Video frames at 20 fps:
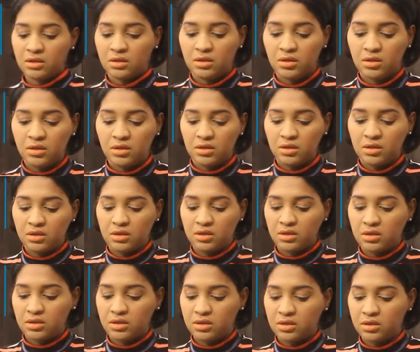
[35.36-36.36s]

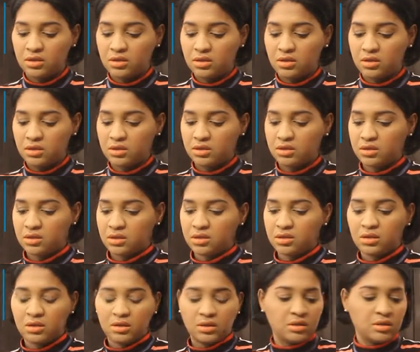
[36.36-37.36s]

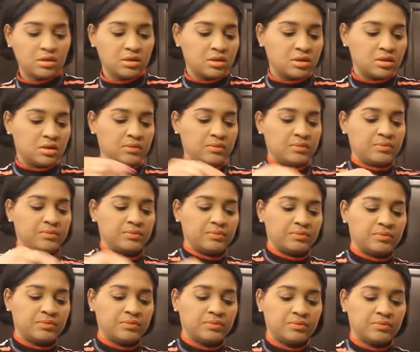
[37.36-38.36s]

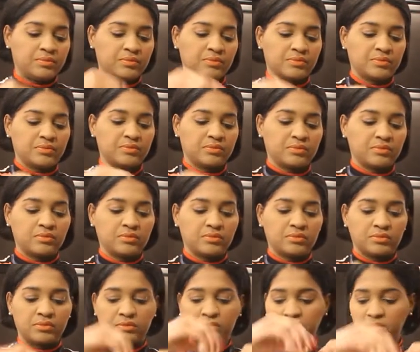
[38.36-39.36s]

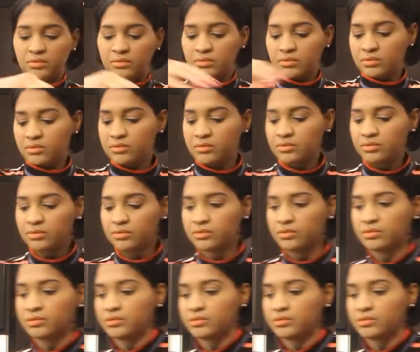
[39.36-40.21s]
No one is speaking in this clip.